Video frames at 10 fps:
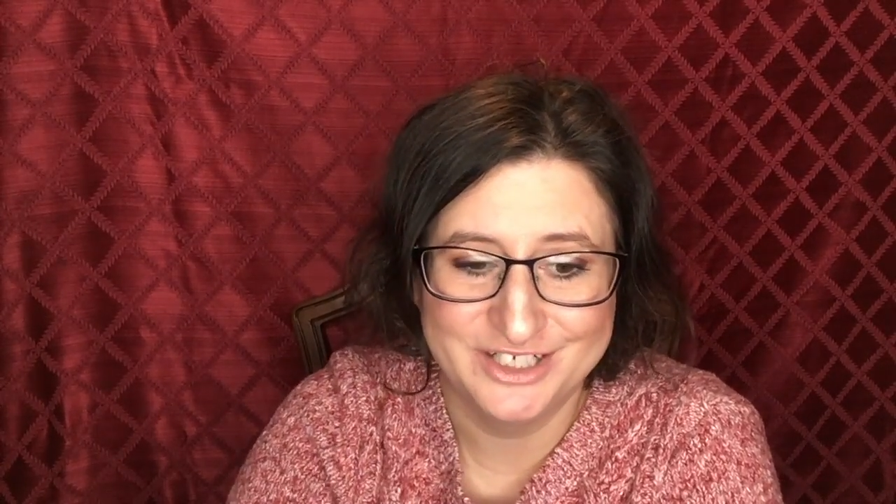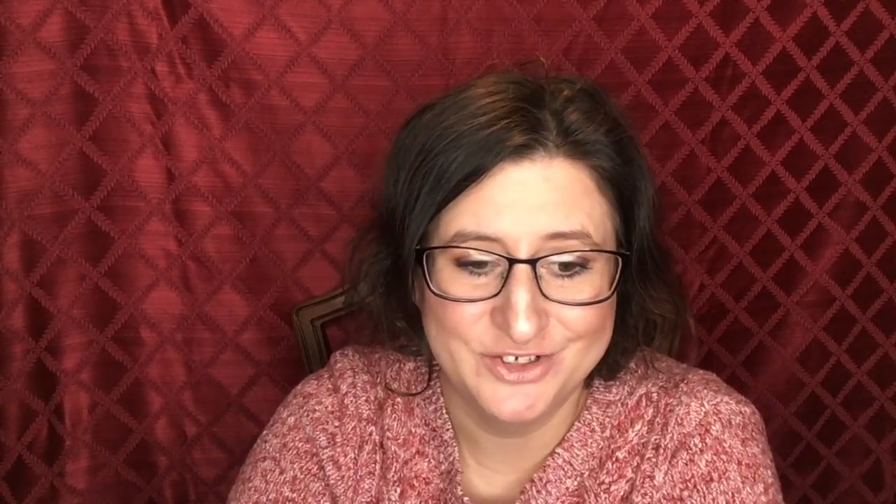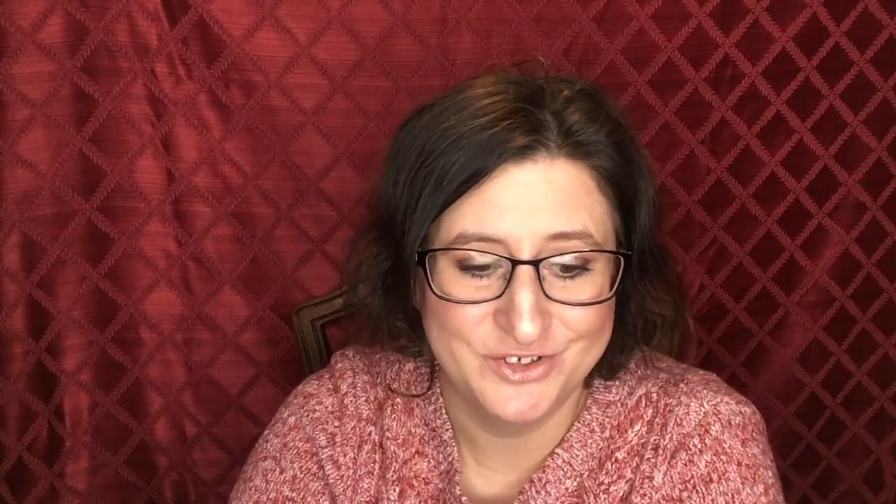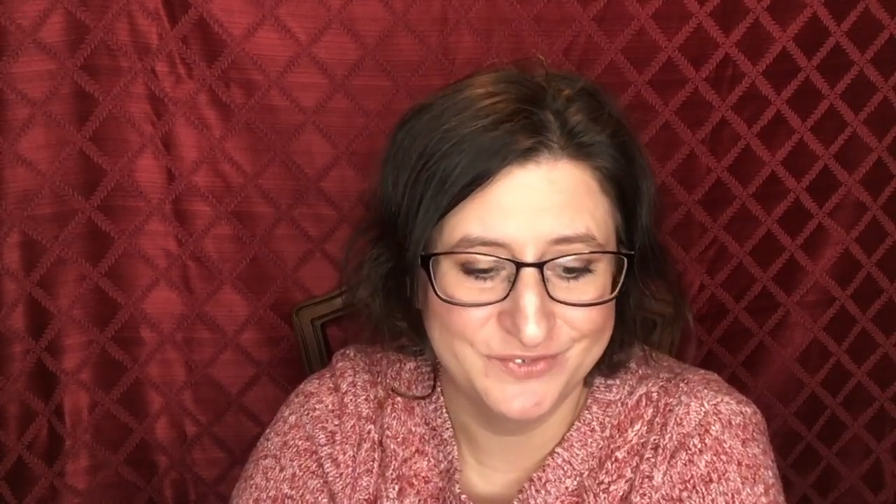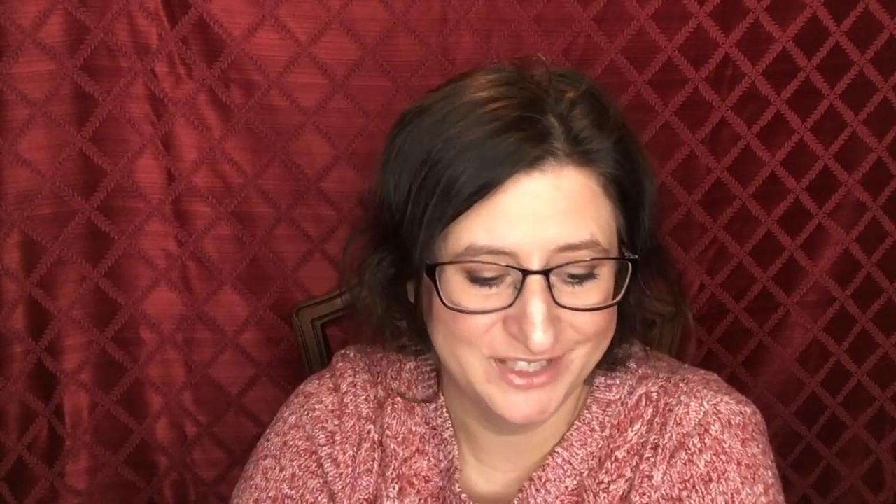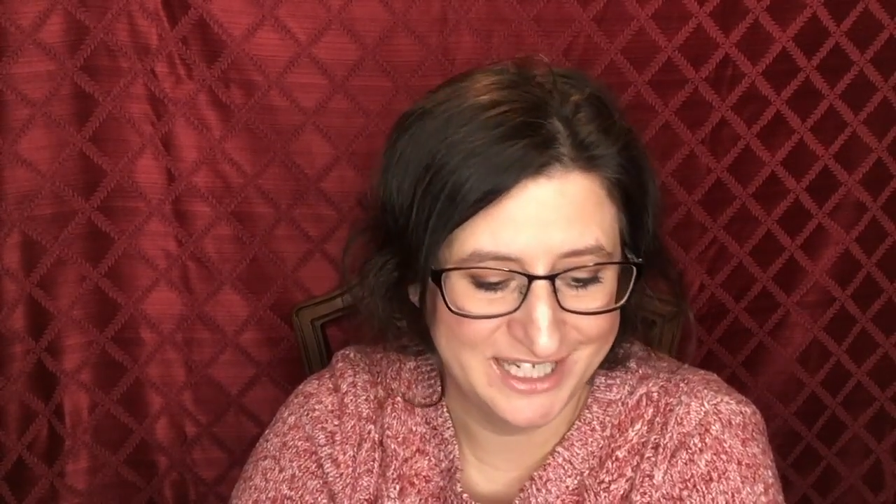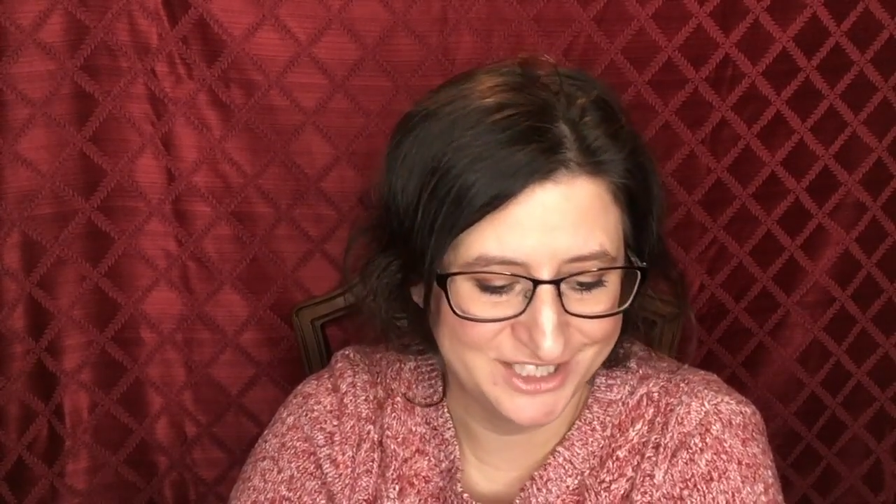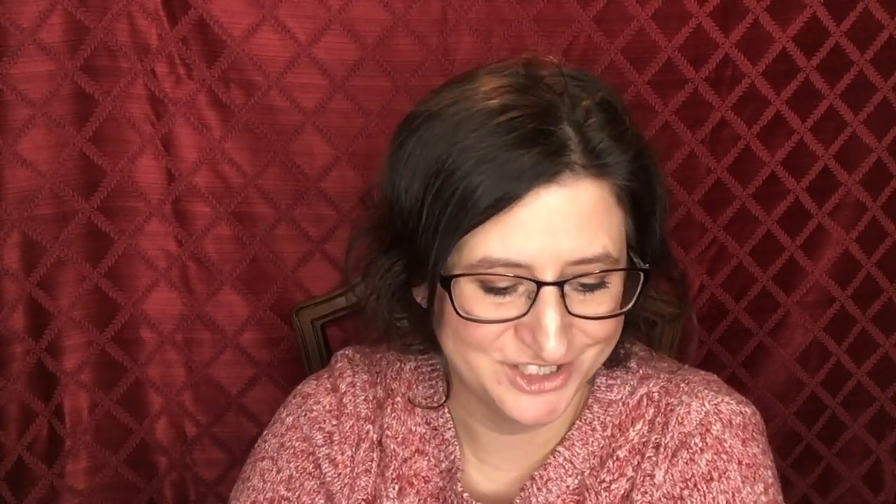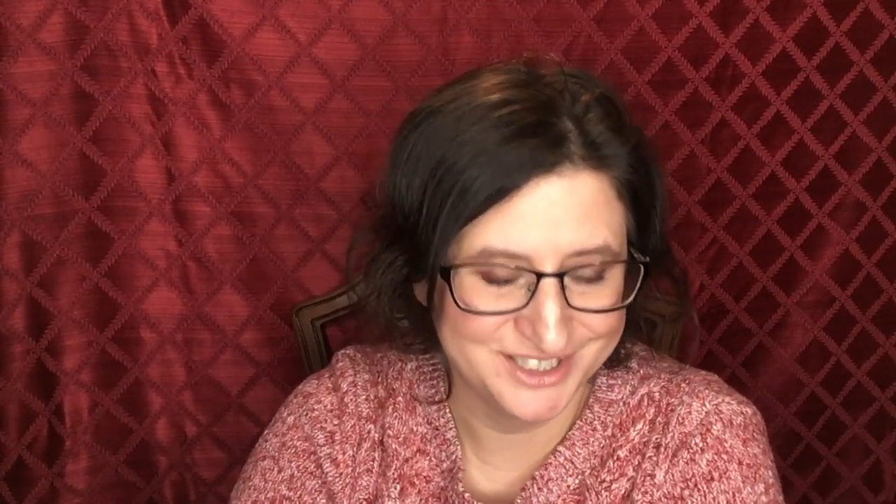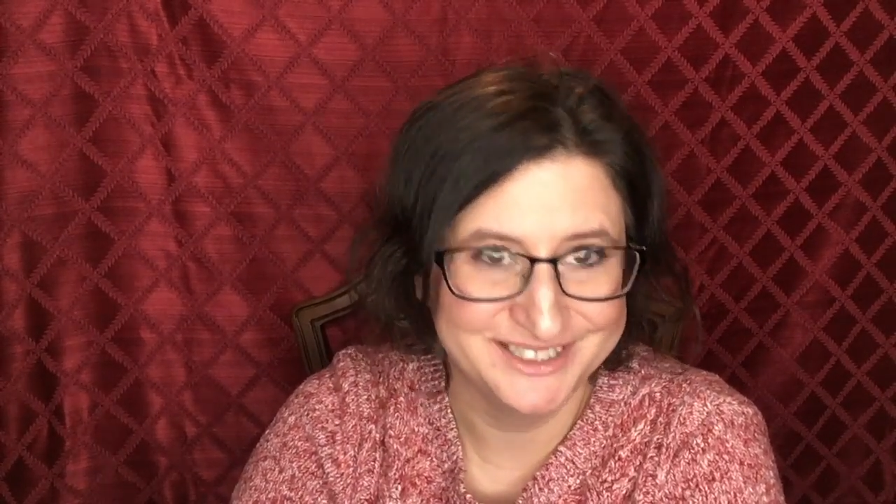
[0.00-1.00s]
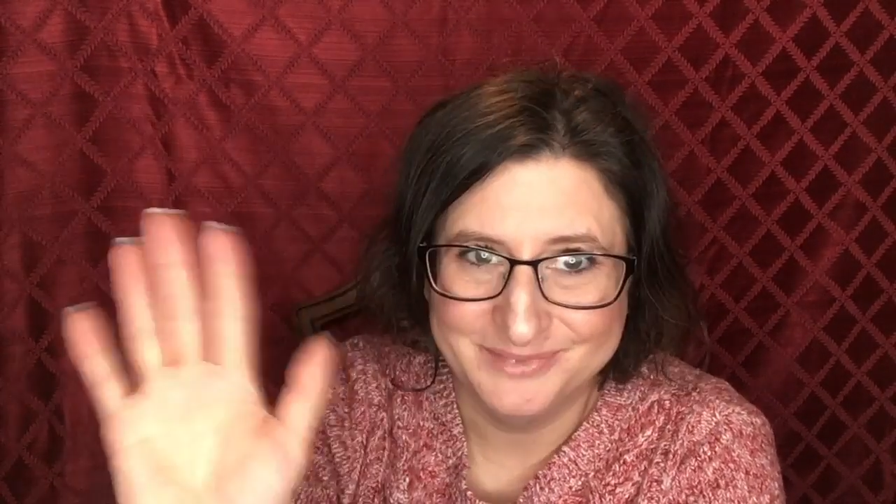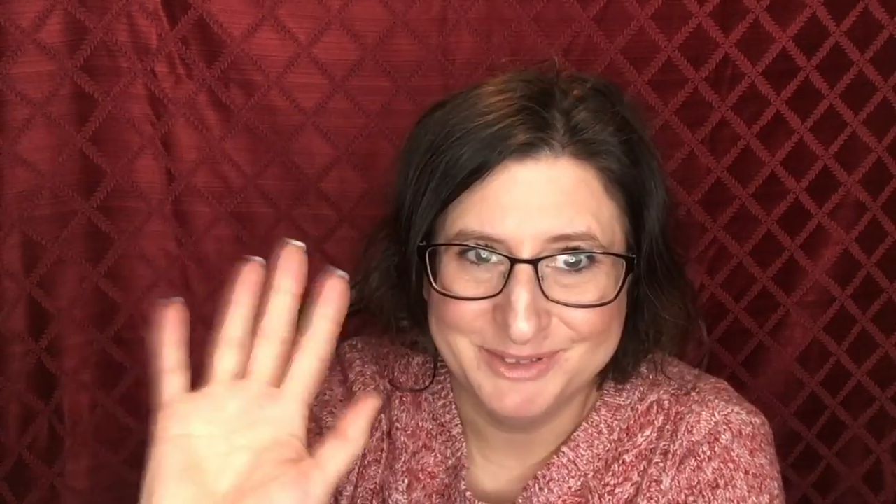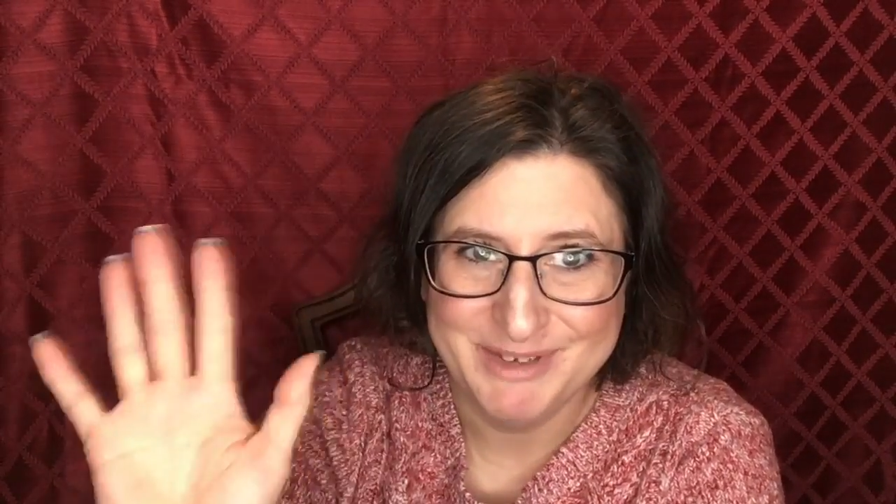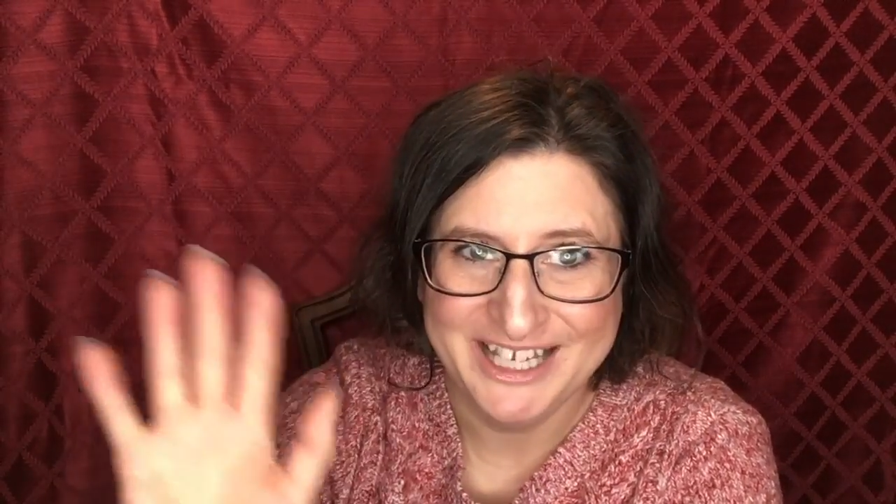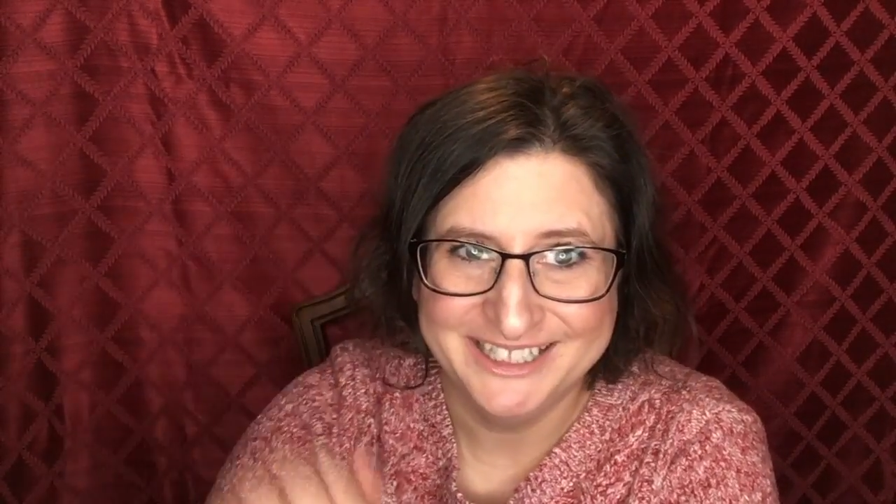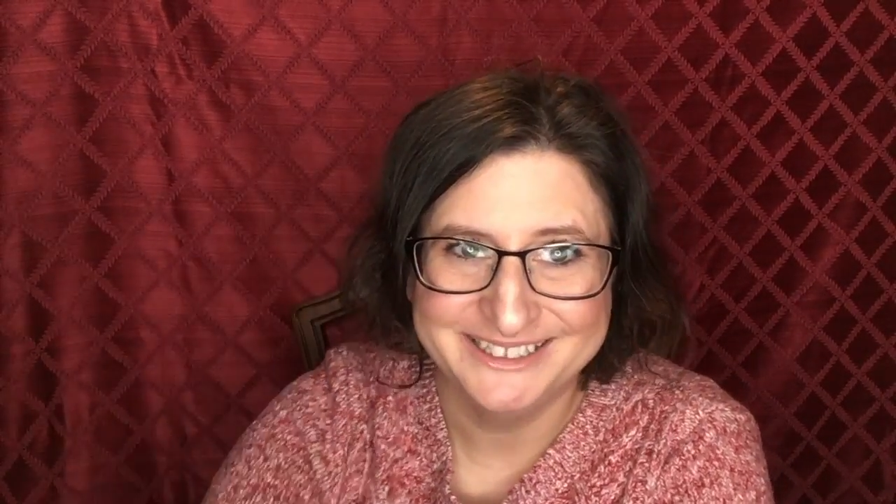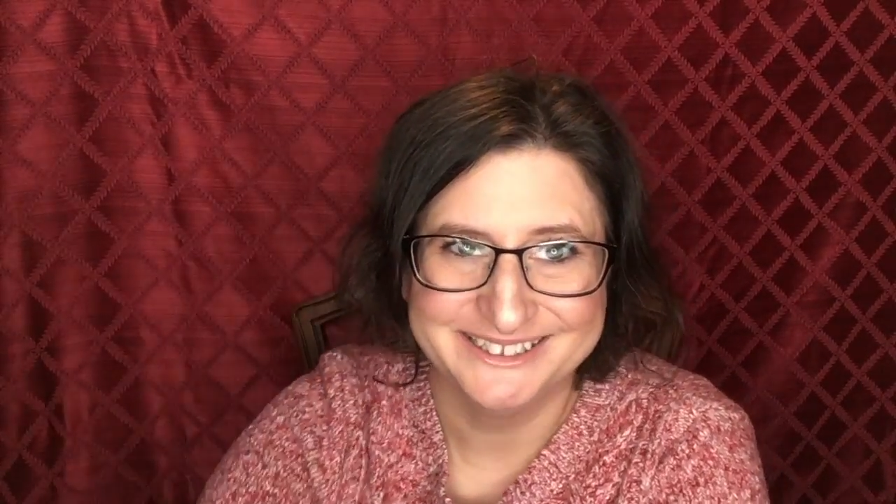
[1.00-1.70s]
a notification. Bye-bye.